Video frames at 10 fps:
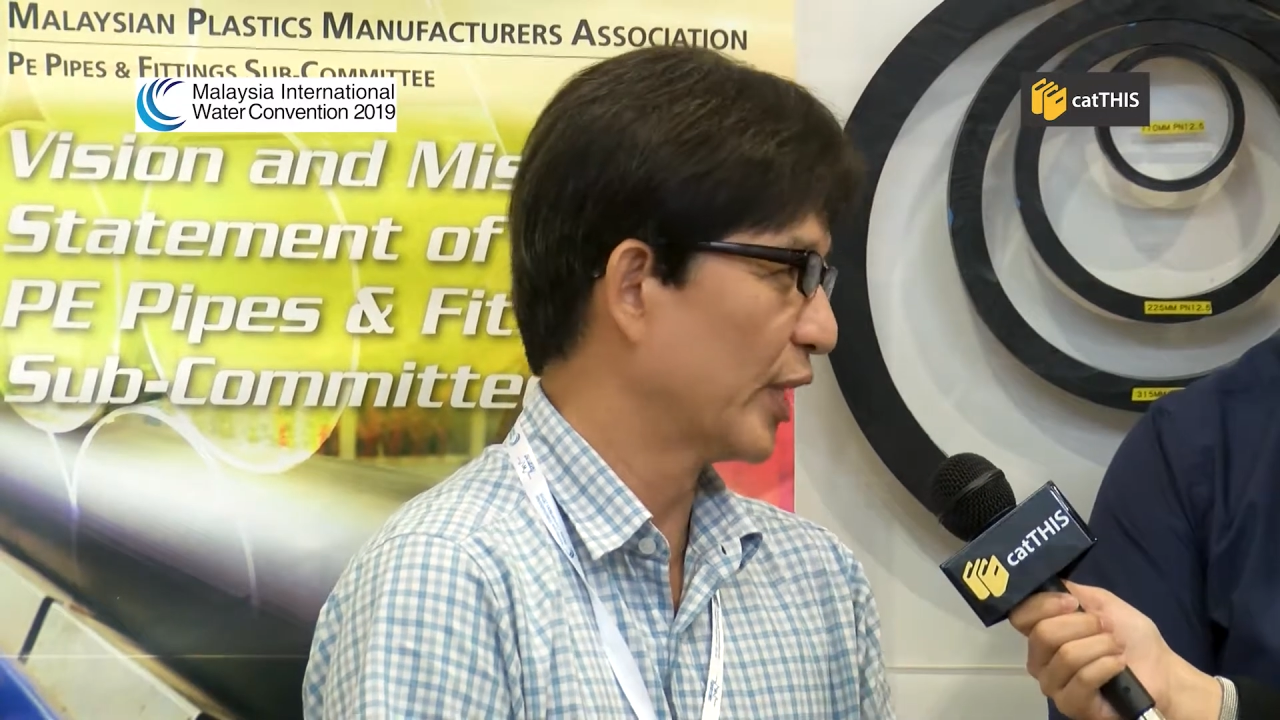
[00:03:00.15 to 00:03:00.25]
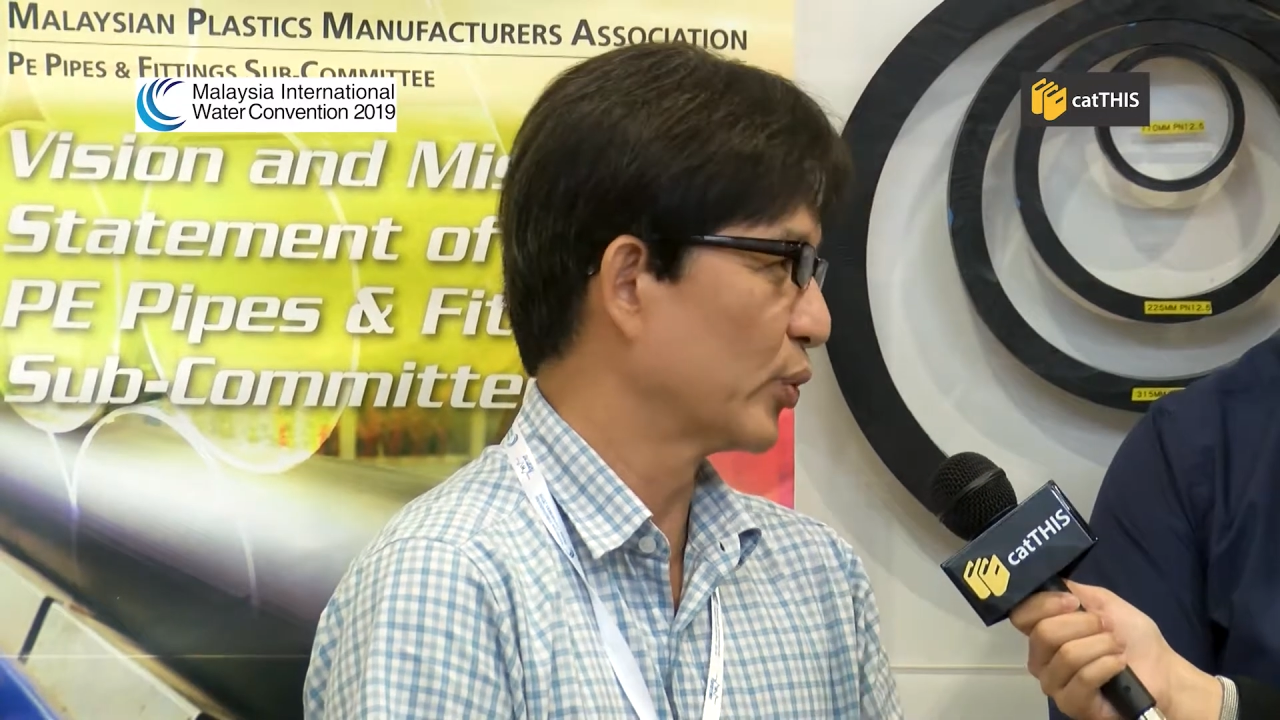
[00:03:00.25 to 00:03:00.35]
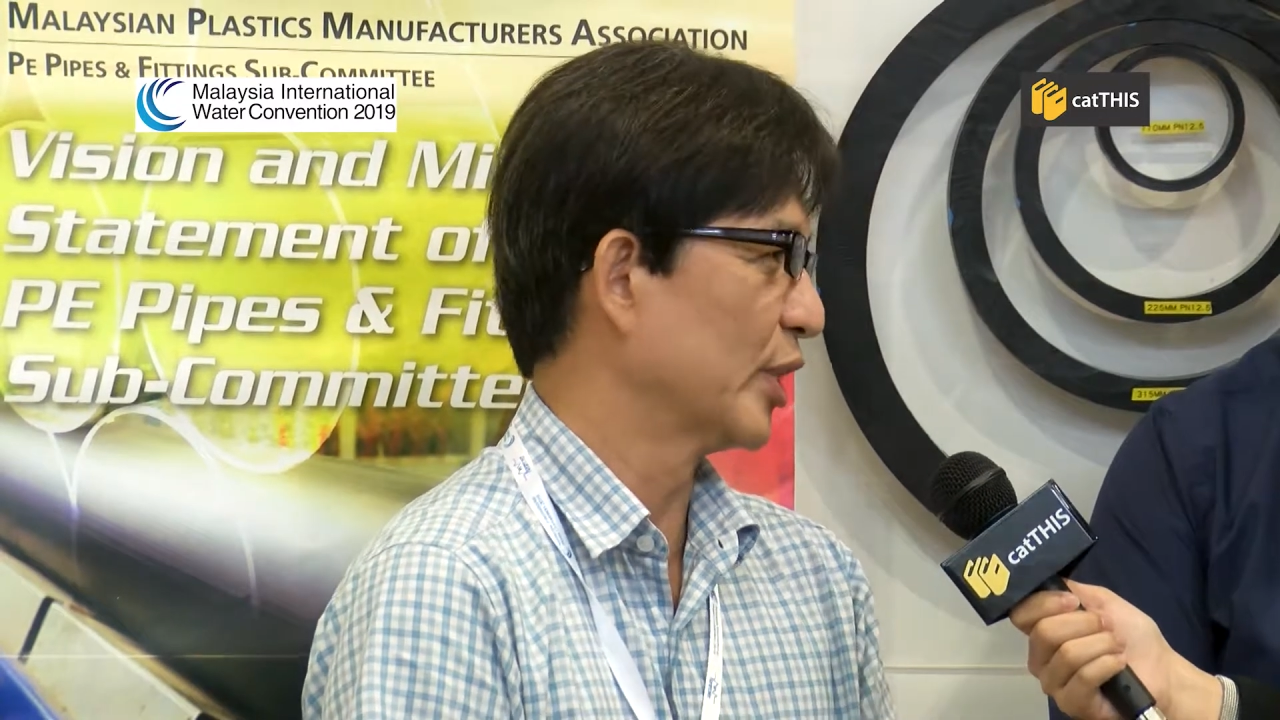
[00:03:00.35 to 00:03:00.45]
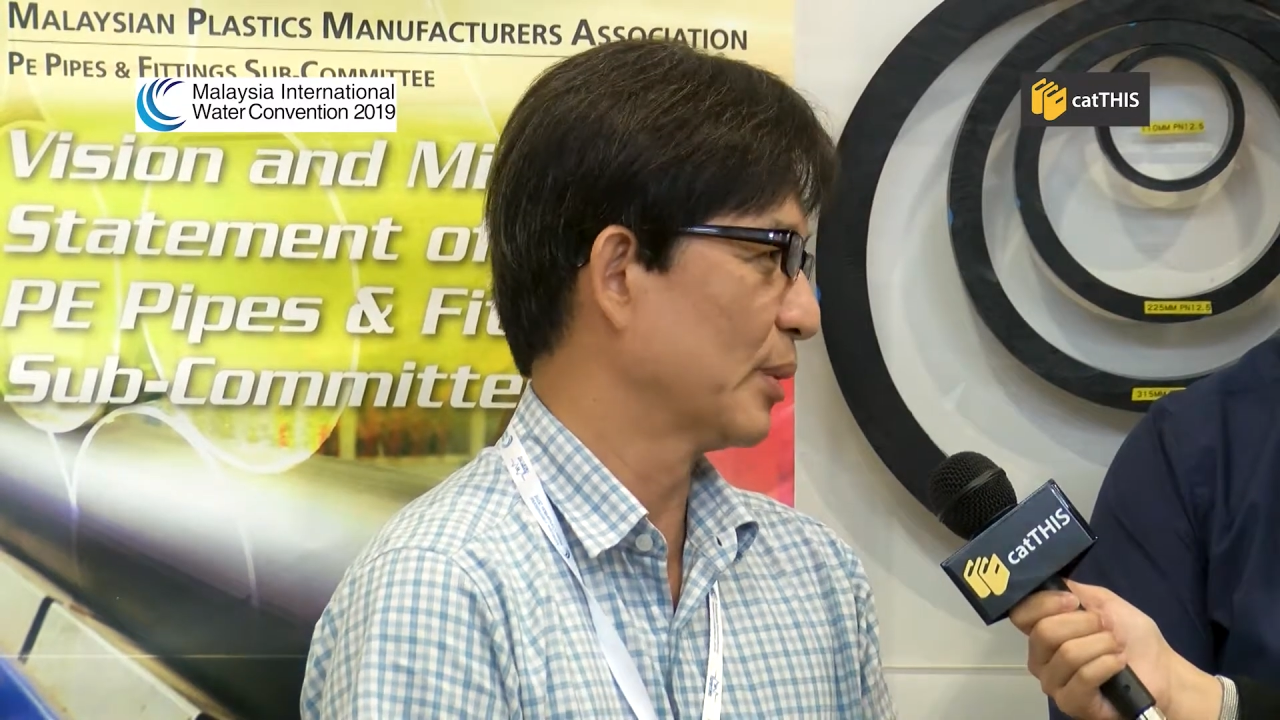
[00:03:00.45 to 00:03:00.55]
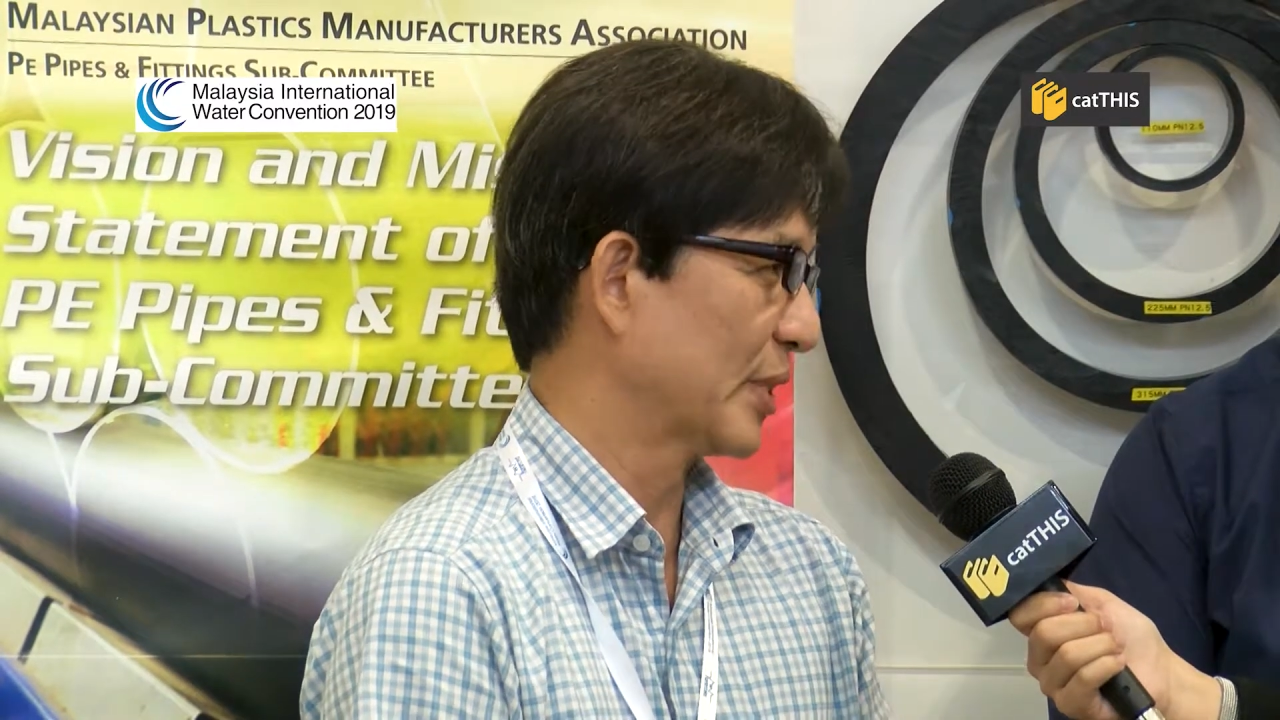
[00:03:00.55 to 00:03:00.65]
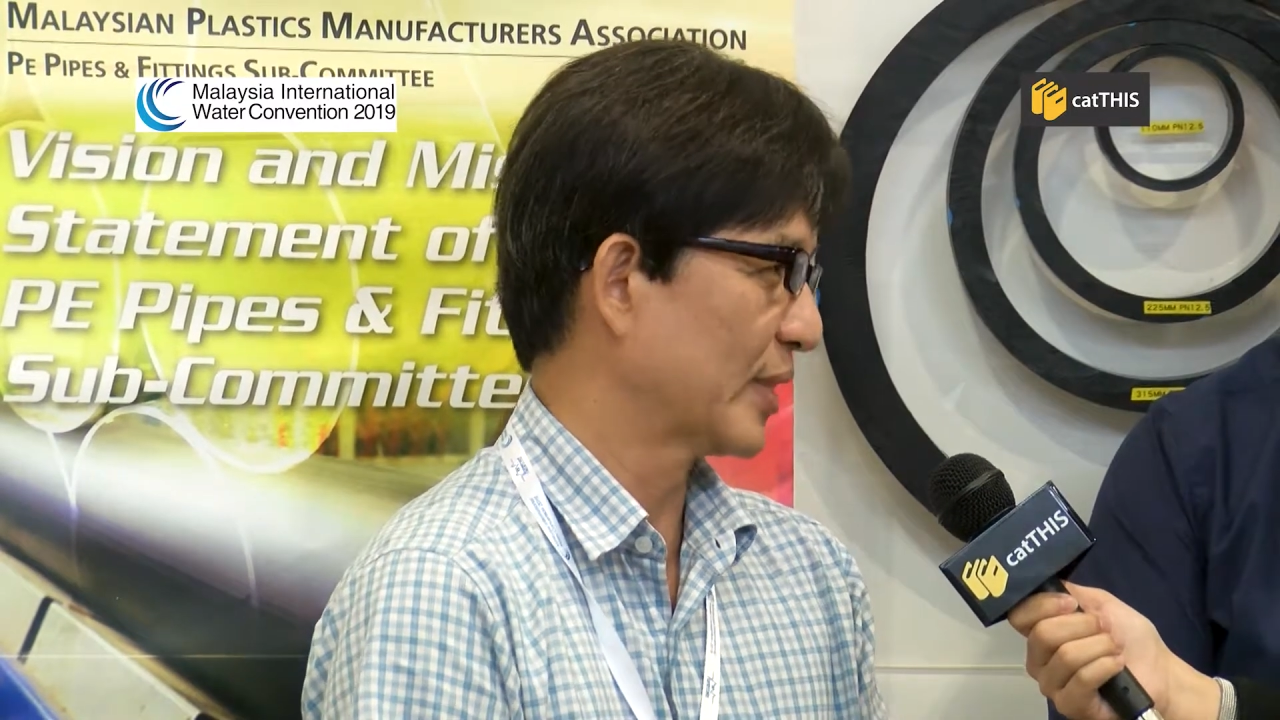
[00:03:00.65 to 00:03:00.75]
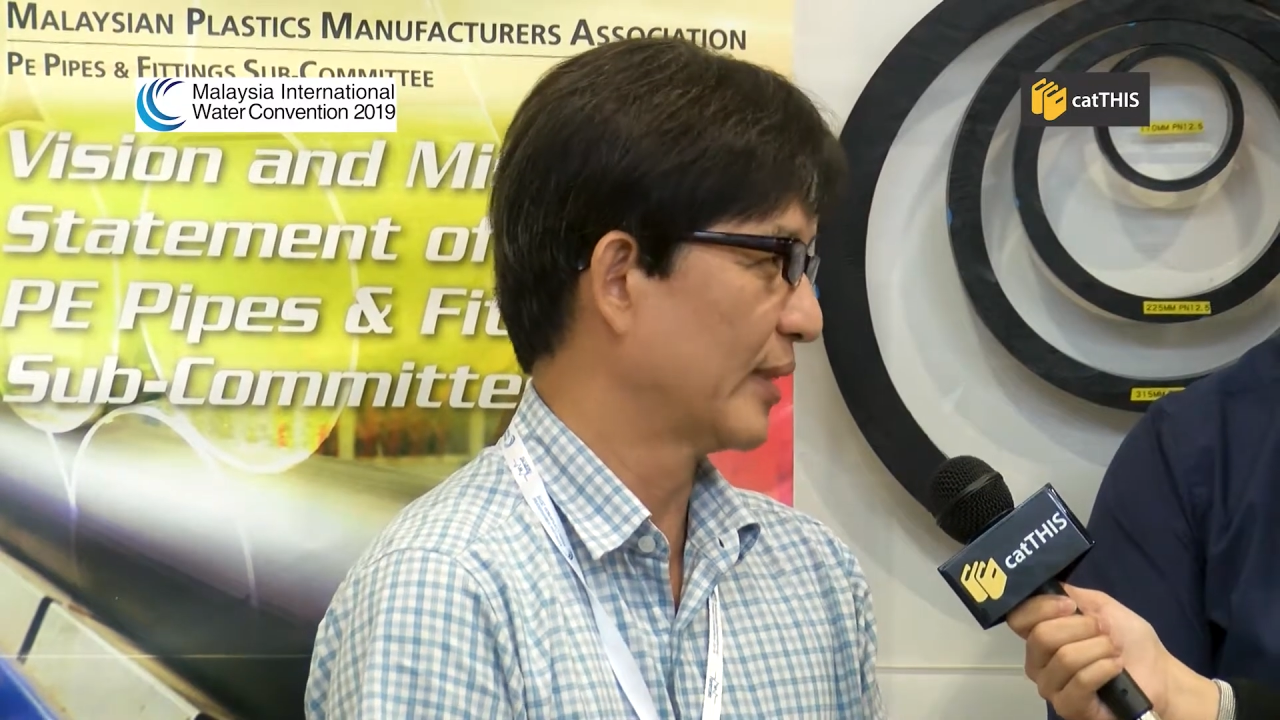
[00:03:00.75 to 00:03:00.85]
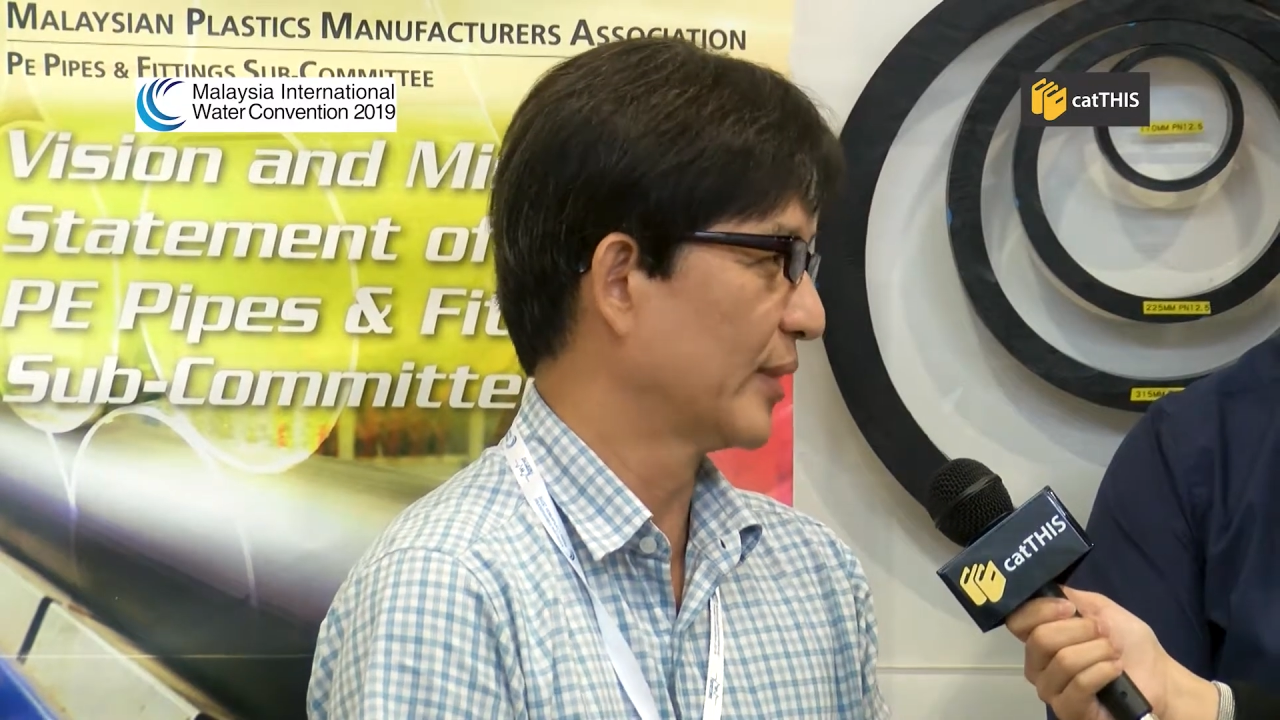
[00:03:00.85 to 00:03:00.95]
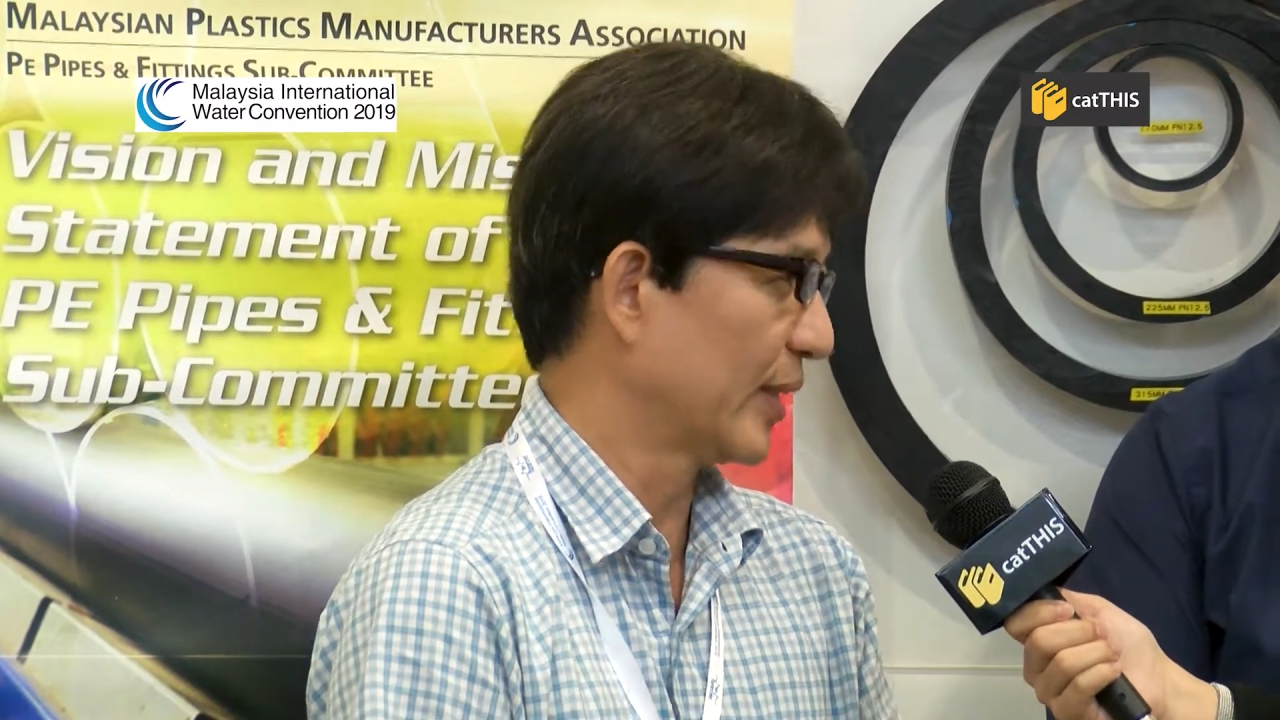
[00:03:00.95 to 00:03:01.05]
than 20%.